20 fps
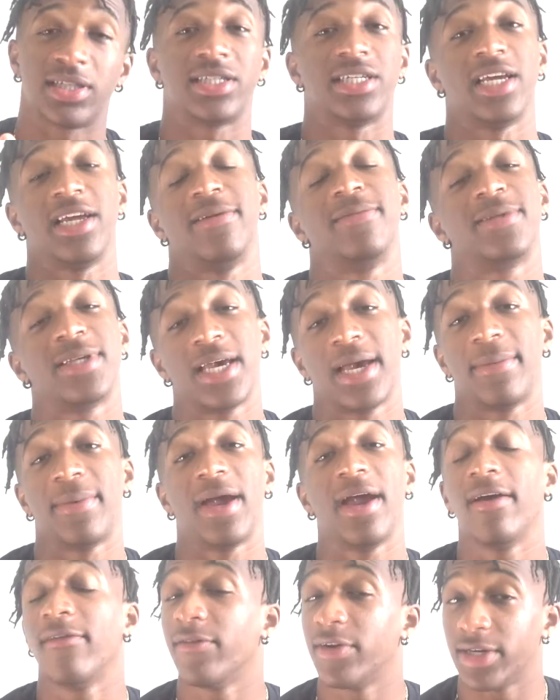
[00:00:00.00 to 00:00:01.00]
the same time
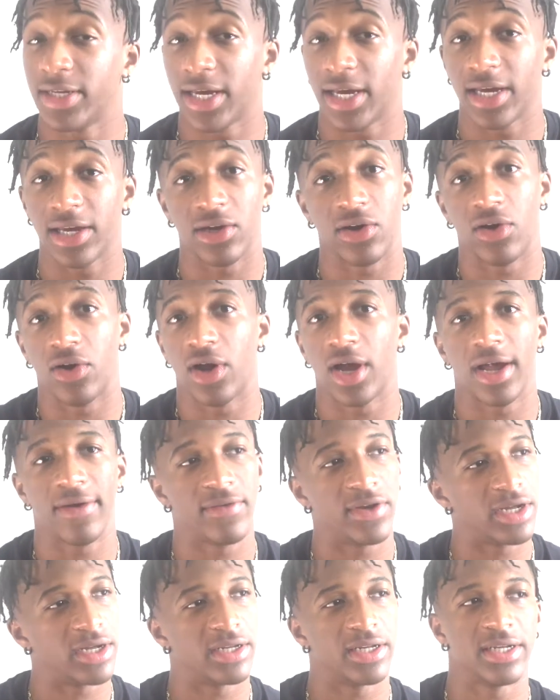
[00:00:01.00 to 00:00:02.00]
every day or
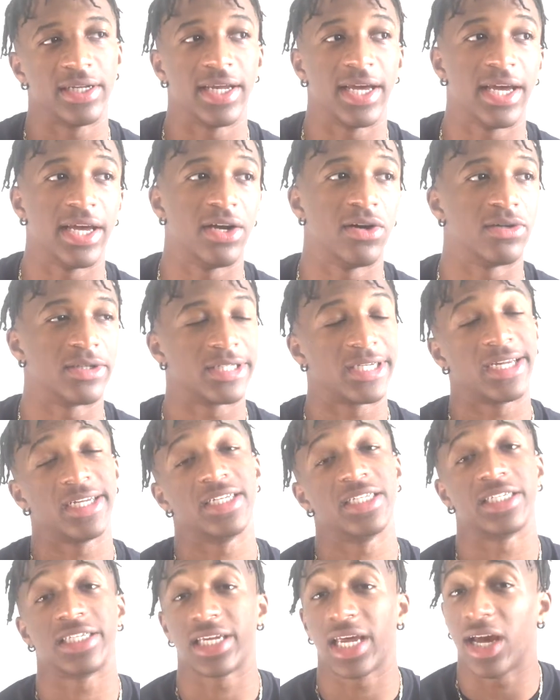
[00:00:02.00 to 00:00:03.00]
every other day or
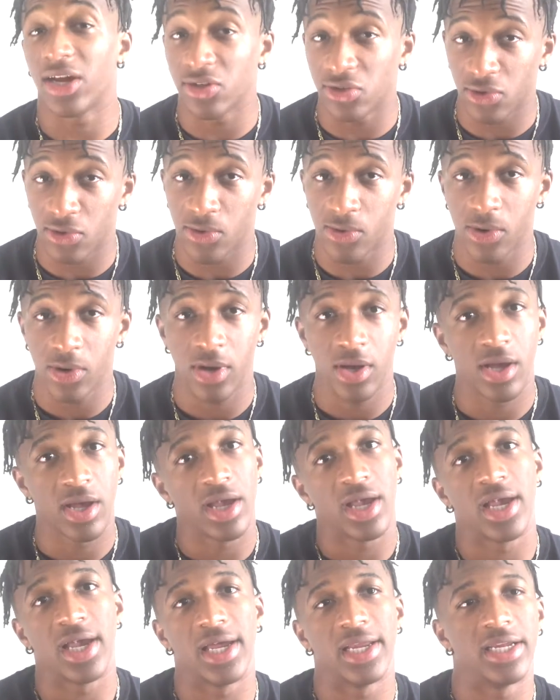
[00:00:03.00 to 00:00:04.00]
set a schedule,
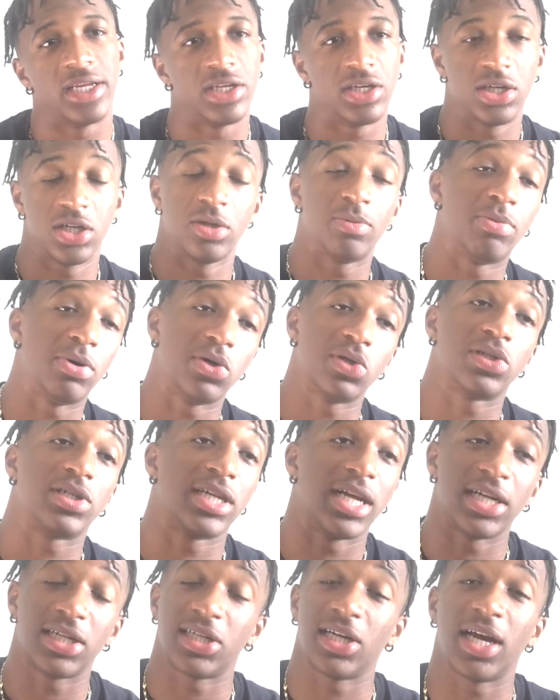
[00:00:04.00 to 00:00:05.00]
and then you just
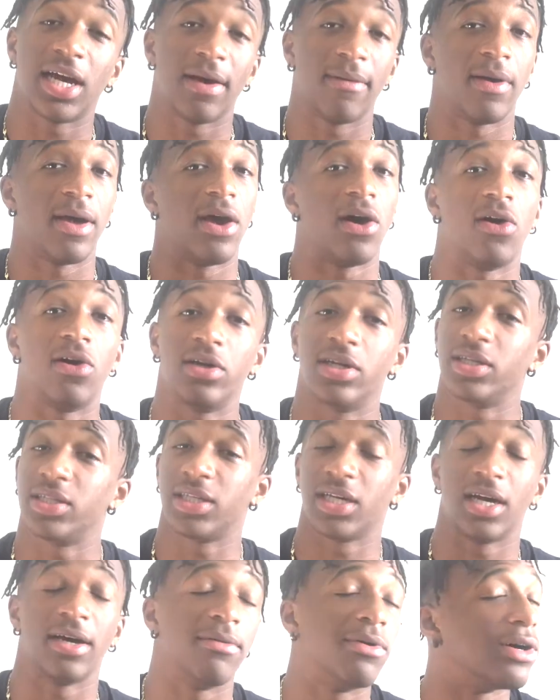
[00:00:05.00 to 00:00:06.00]
post that time all the
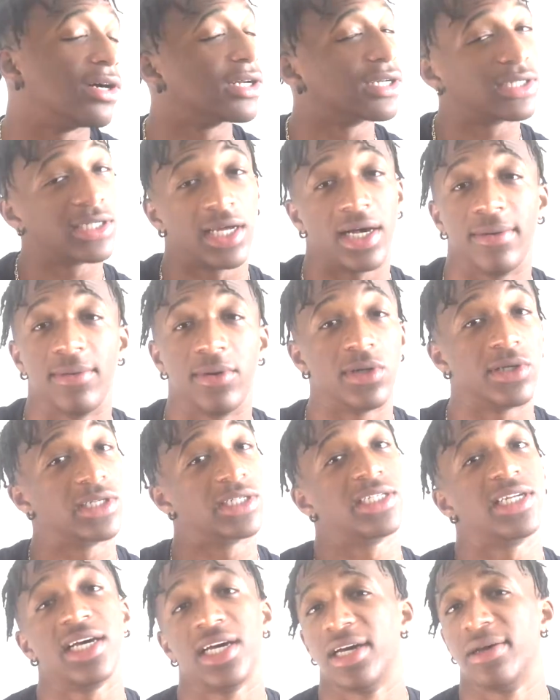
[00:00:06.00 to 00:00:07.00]
time
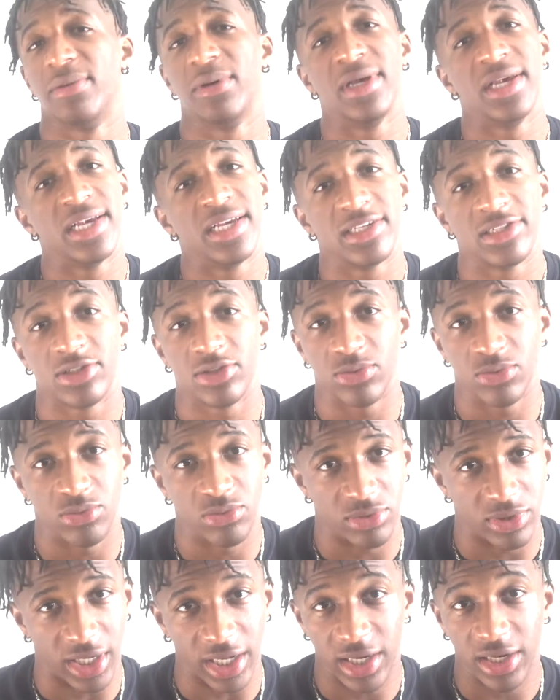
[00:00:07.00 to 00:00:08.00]
to
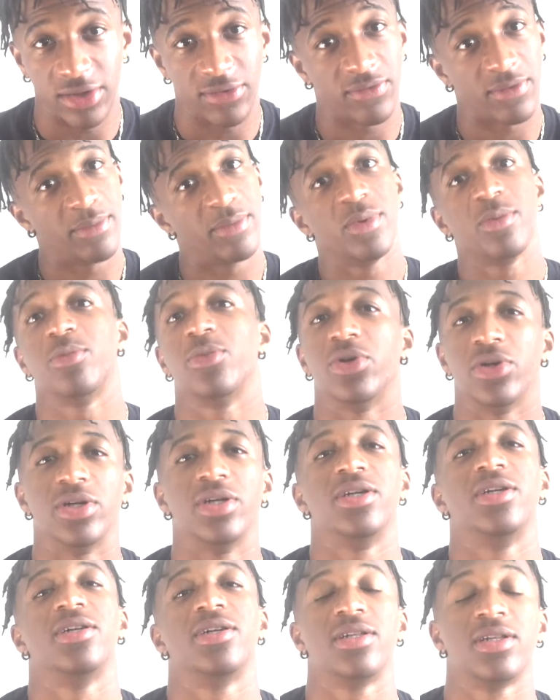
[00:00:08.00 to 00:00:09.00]
get it remembered.
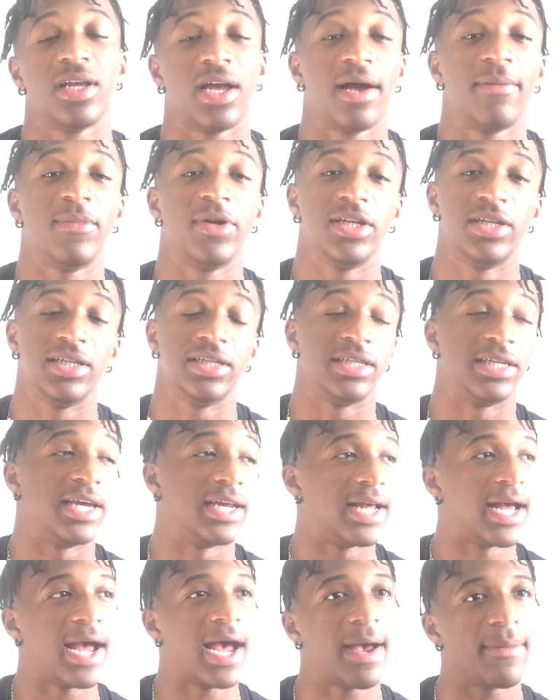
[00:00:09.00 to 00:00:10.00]
Yeah, I mean, just
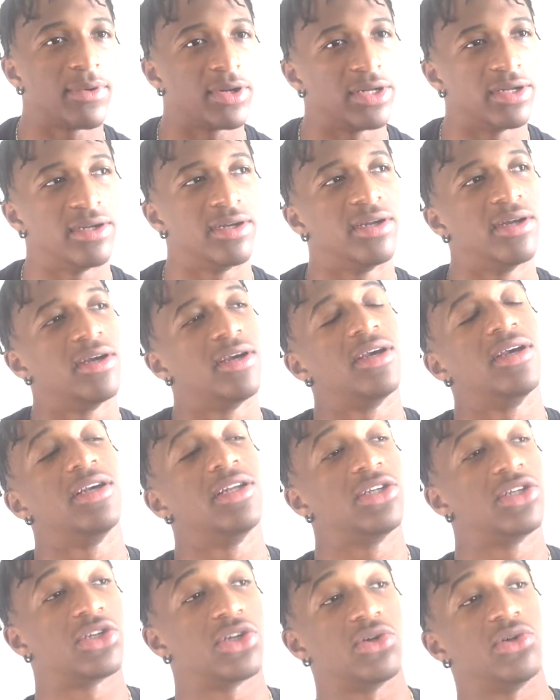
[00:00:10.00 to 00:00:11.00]
get it happening
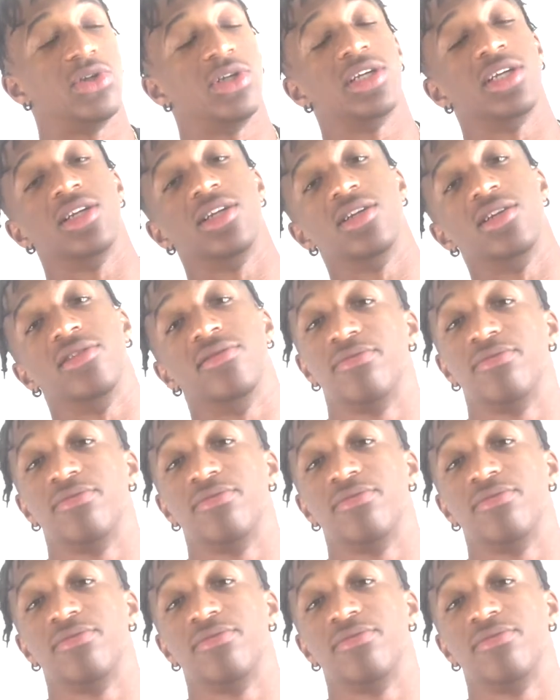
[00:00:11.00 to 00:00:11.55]
so you can